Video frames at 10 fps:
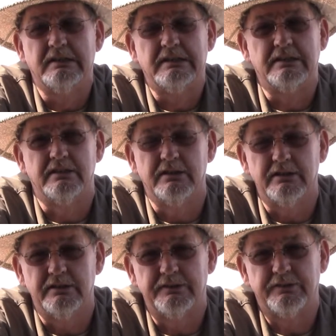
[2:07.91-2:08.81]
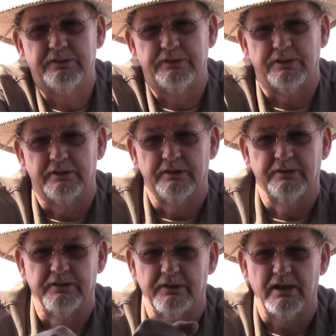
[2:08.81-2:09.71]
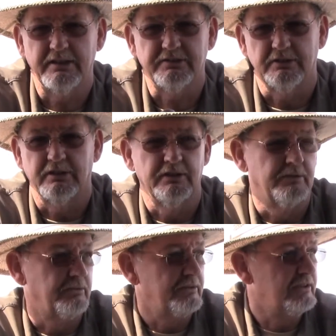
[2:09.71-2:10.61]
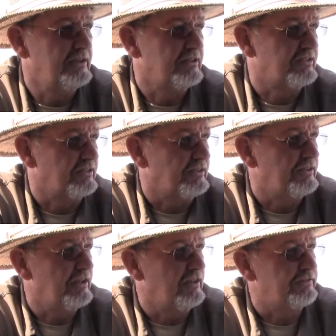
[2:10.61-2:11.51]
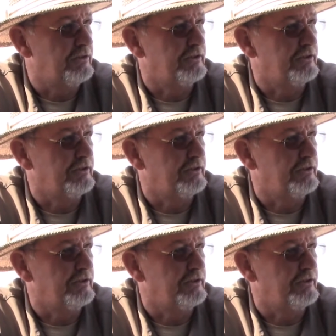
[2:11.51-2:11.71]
the lights alone isn't enough.